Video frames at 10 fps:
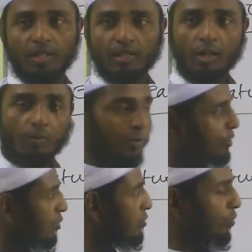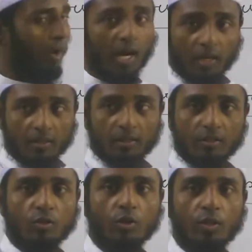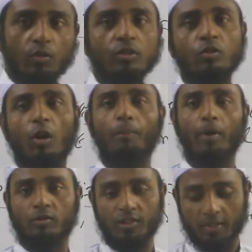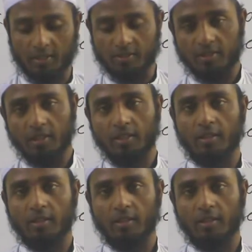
You have to choose one to use compound sentence.